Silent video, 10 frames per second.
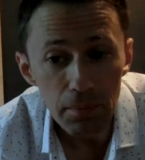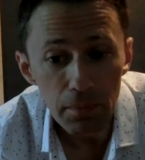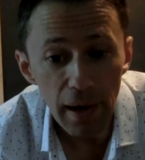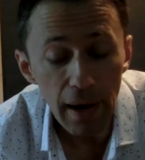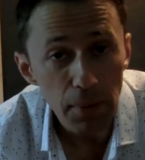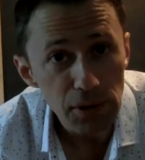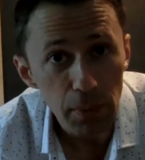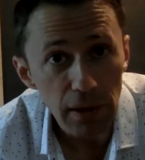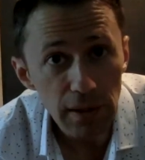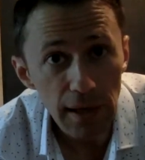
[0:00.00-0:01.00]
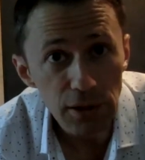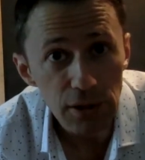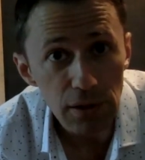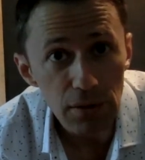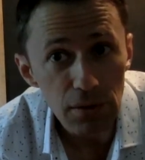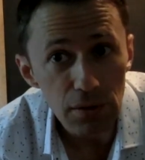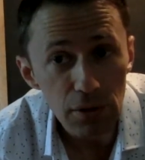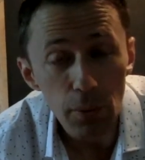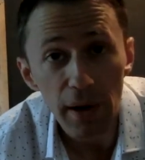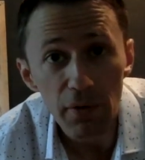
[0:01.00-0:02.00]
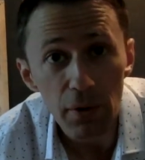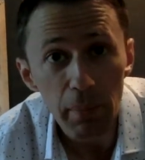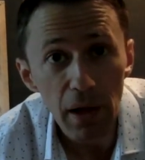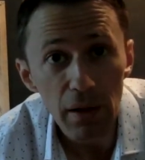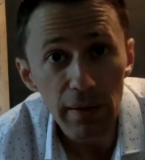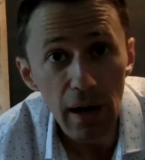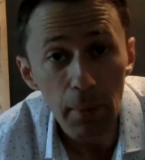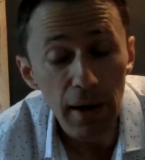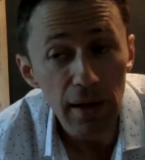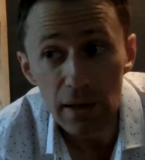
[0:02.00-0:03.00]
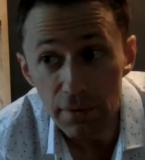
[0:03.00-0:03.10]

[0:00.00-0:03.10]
my hammer spring tension to whatever pellet that I might need.